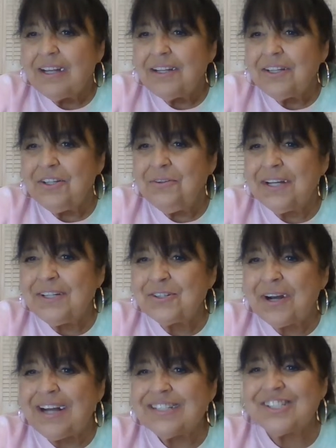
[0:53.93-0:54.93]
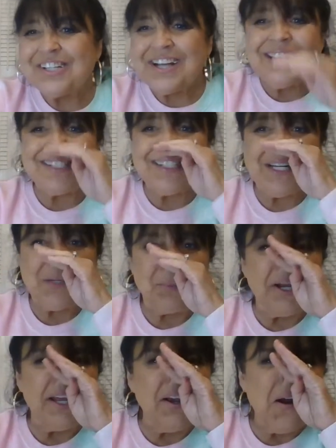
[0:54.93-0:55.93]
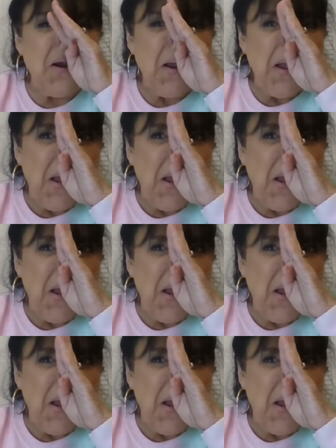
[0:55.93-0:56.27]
You need your eyes checked. Hey, Cindy Brenner.